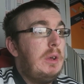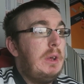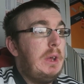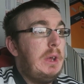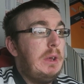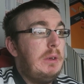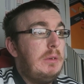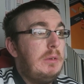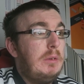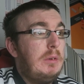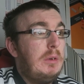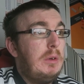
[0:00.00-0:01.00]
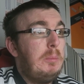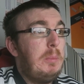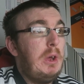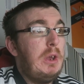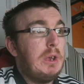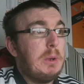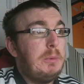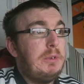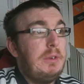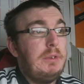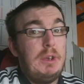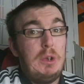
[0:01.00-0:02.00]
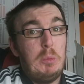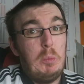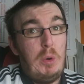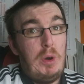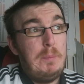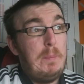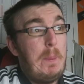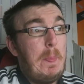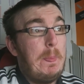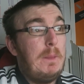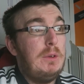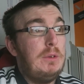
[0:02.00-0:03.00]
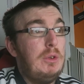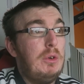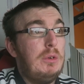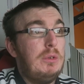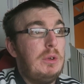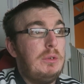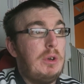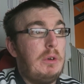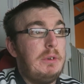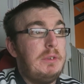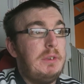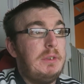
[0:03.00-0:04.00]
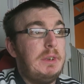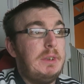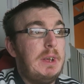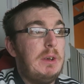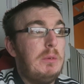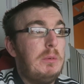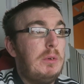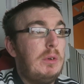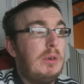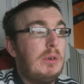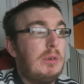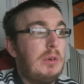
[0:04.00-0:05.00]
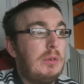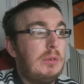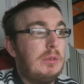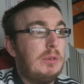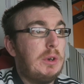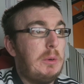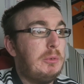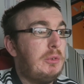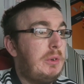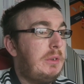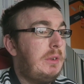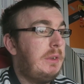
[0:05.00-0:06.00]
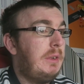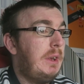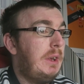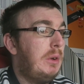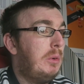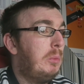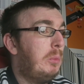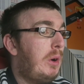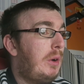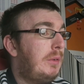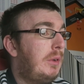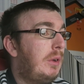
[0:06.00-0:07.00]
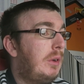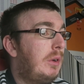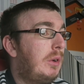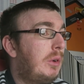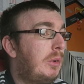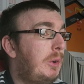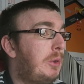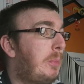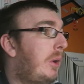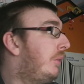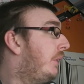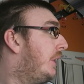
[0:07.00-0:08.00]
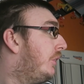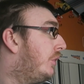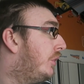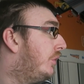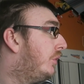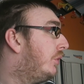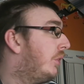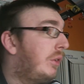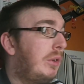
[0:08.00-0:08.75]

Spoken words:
Birmingham City 1, Norwich City 0, Coventry City 1, Queen's Park Rangers